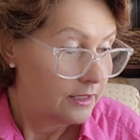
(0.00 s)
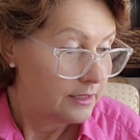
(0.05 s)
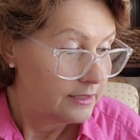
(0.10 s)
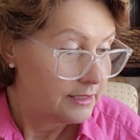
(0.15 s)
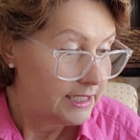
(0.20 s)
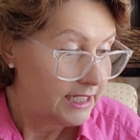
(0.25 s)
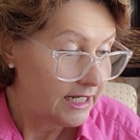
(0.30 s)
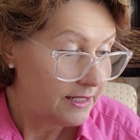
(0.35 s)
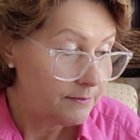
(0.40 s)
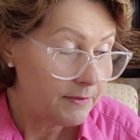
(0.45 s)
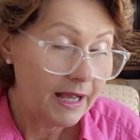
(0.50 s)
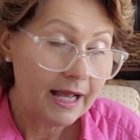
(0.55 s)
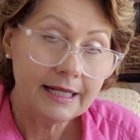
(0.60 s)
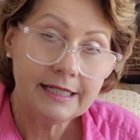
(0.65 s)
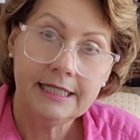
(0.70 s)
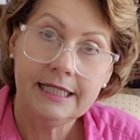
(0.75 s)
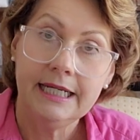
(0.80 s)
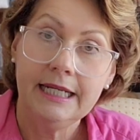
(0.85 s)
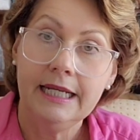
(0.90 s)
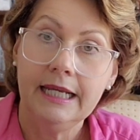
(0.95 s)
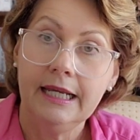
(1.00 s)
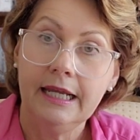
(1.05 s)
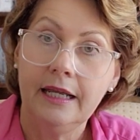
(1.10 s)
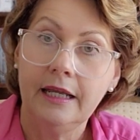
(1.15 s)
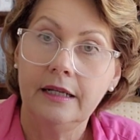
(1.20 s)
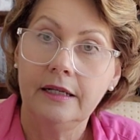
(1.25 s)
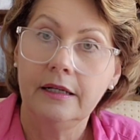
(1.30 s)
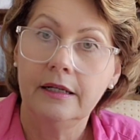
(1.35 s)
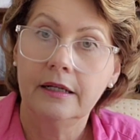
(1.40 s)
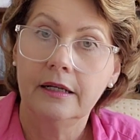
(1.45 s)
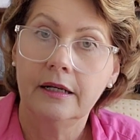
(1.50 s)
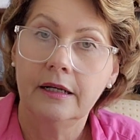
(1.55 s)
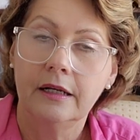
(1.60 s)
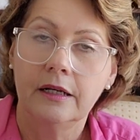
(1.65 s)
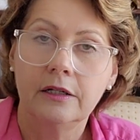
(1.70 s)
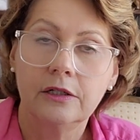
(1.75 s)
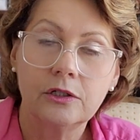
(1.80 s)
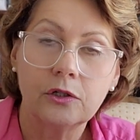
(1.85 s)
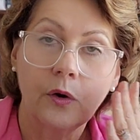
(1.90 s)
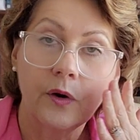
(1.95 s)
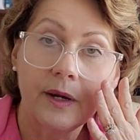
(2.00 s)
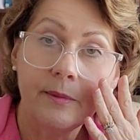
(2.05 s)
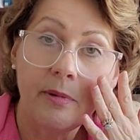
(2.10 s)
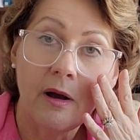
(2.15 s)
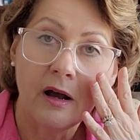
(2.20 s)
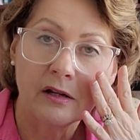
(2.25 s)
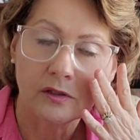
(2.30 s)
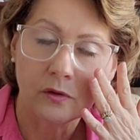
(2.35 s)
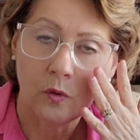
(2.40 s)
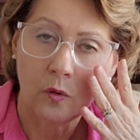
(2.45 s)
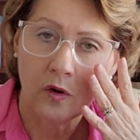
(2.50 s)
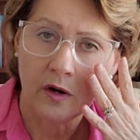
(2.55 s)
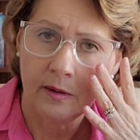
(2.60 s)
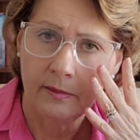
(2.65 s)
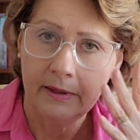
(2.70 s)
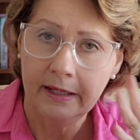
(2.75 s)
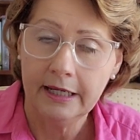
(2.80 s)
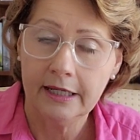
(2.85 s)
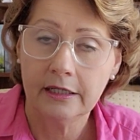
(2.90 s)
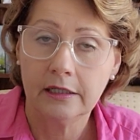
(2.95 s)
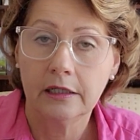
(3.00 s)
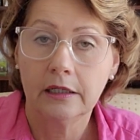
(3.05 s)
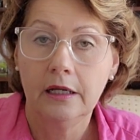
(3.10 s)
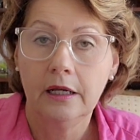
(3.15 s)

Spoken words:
10 by 10 toy box ornament